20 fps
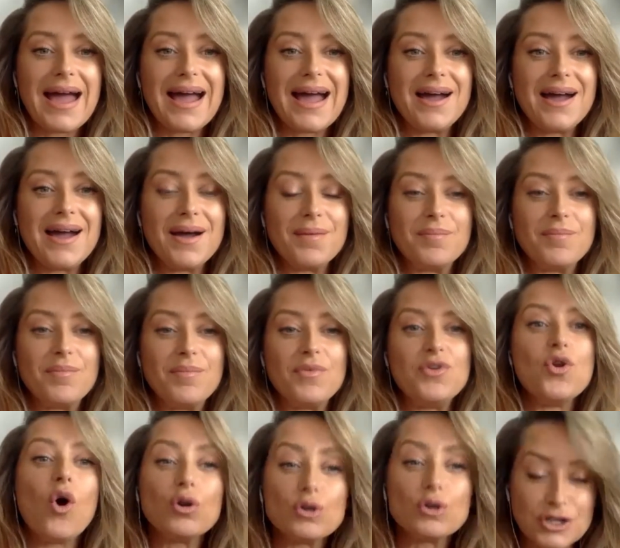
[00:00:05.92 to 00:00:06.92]
um,
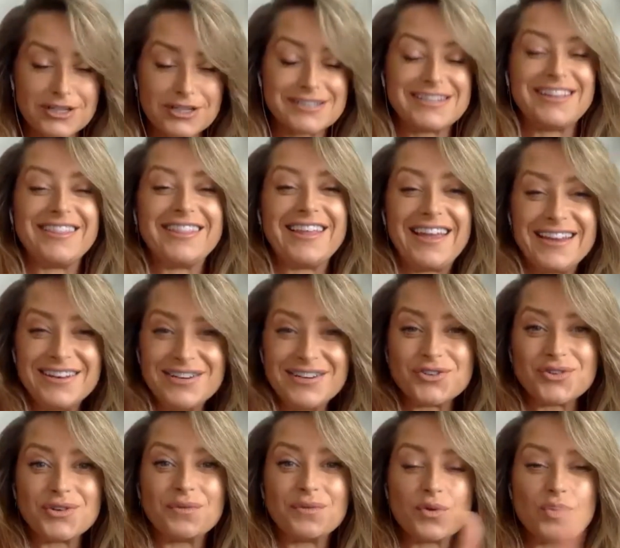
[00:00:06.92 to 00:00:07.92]
not just in that
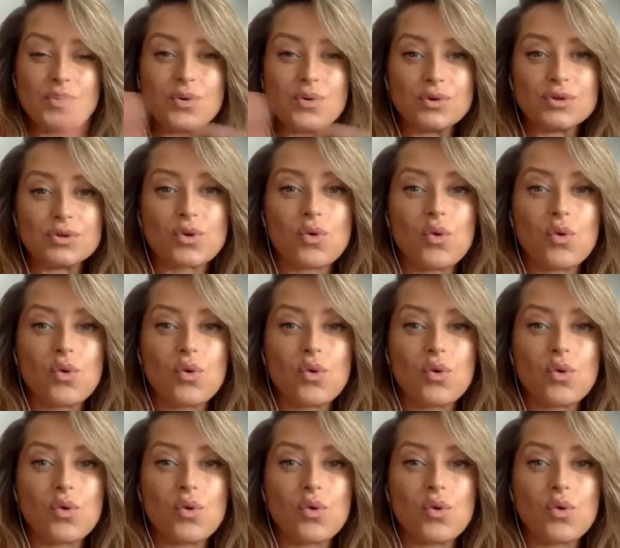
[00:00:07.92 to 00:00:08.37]
industry, of course,